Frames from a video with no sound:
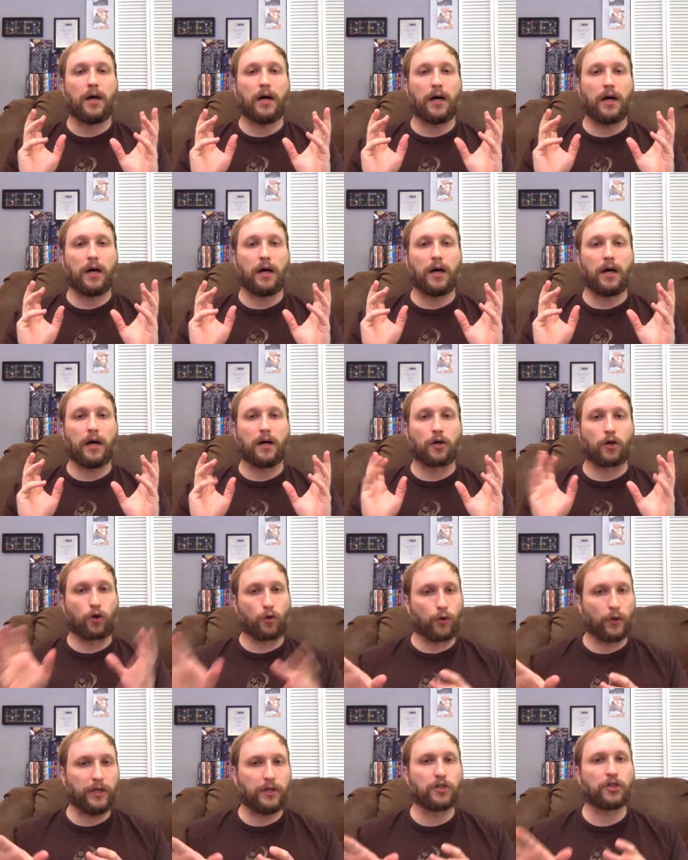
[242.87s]
uh,
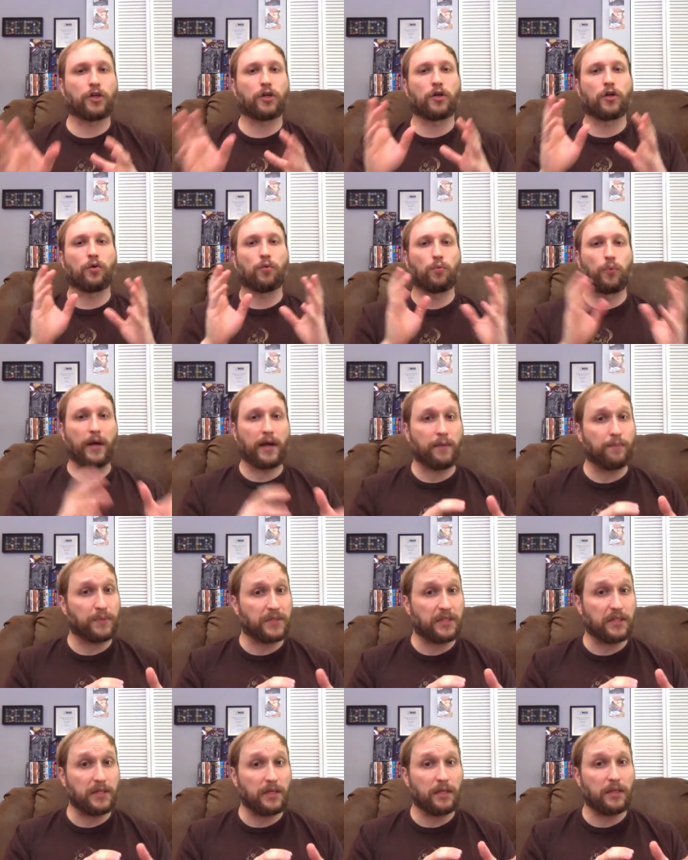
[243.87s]
creature rape
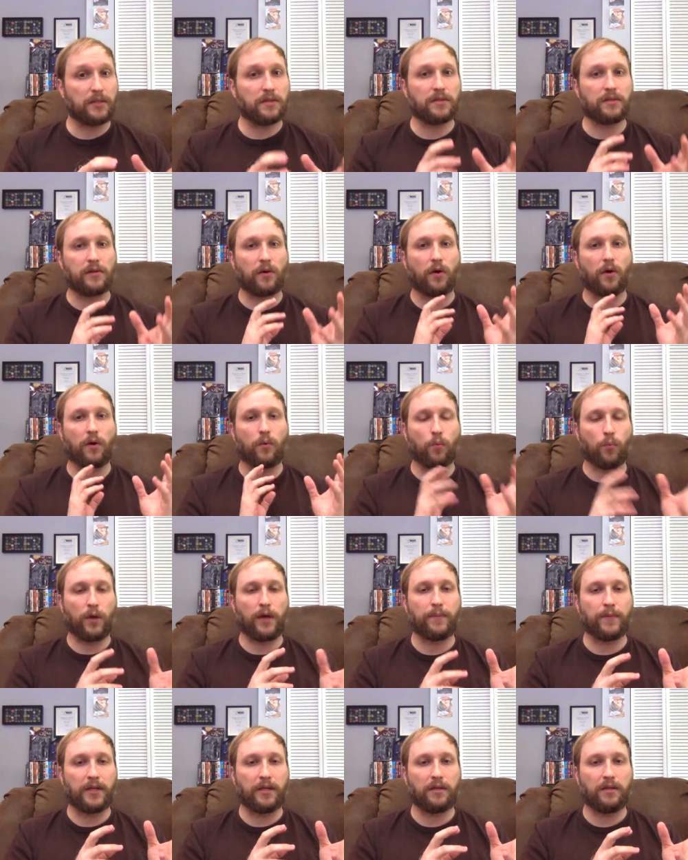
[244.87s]
scenes on
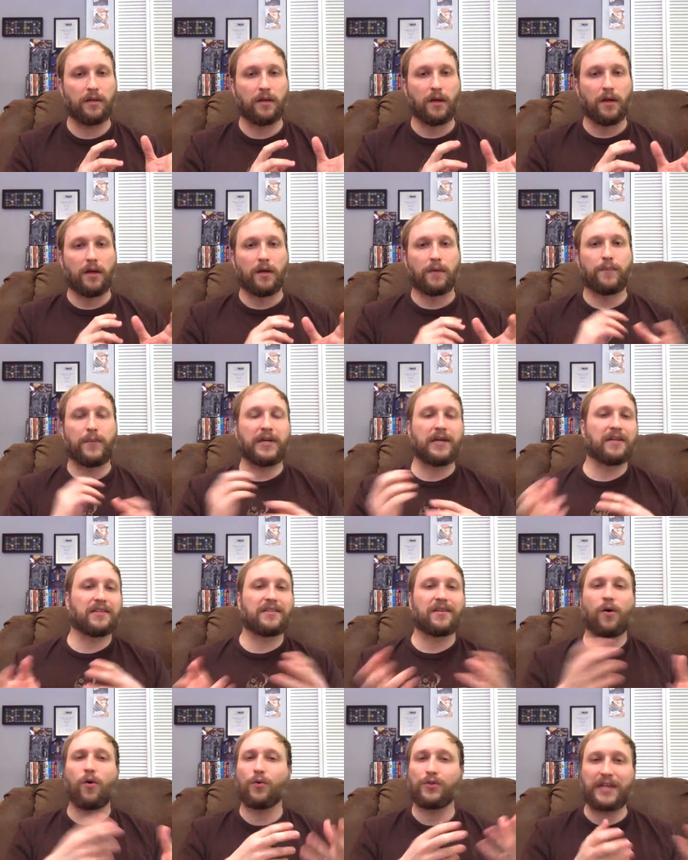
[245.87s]
women because
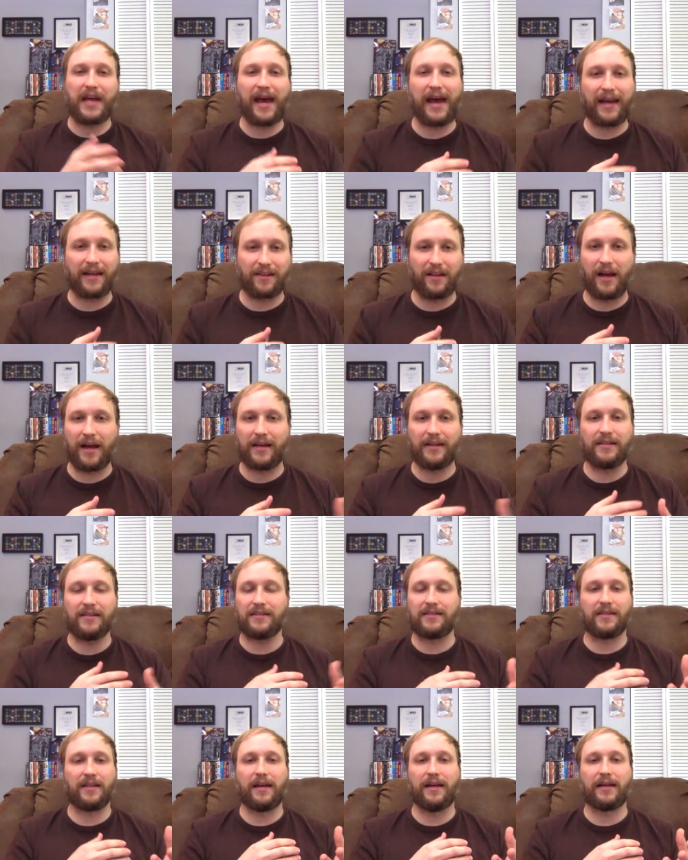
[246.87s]
the whole tagline
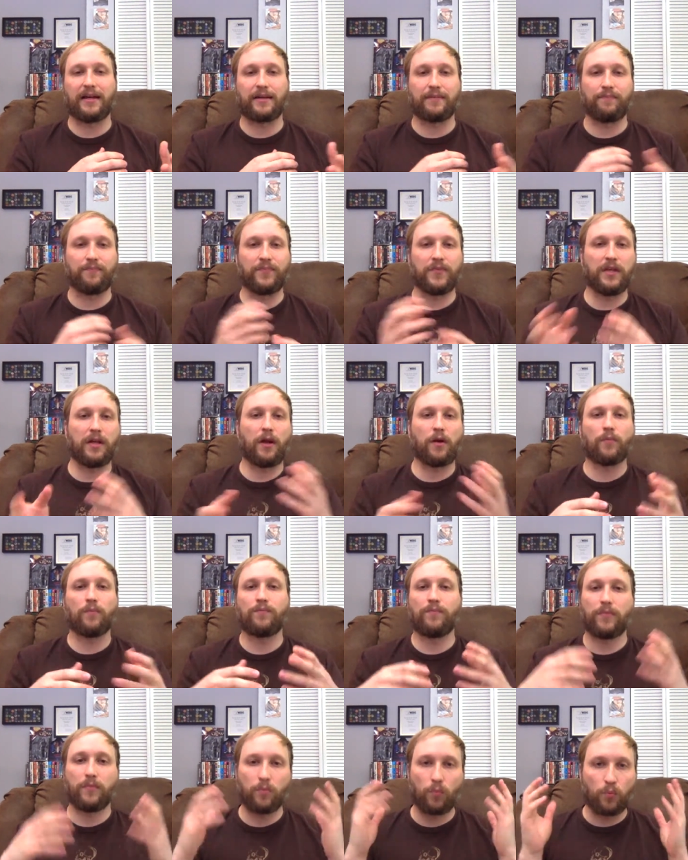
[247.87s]
is like you know
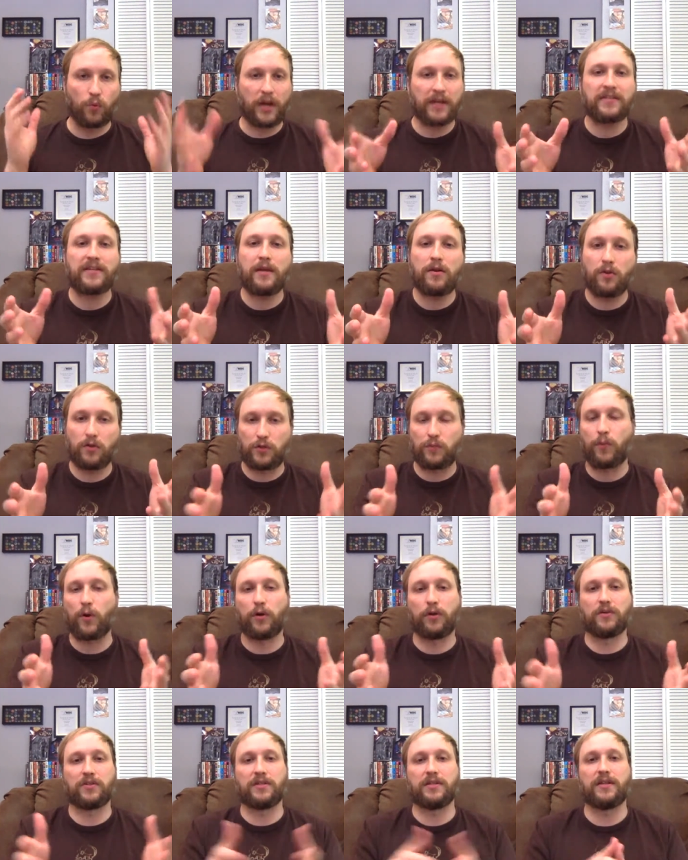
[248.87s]
when I say no
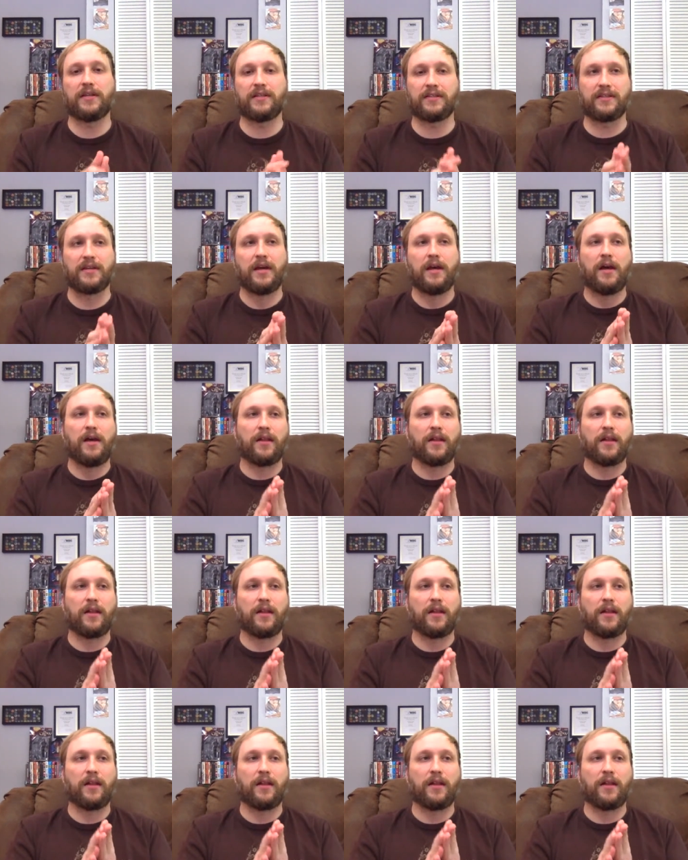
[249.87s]
spoilers in this,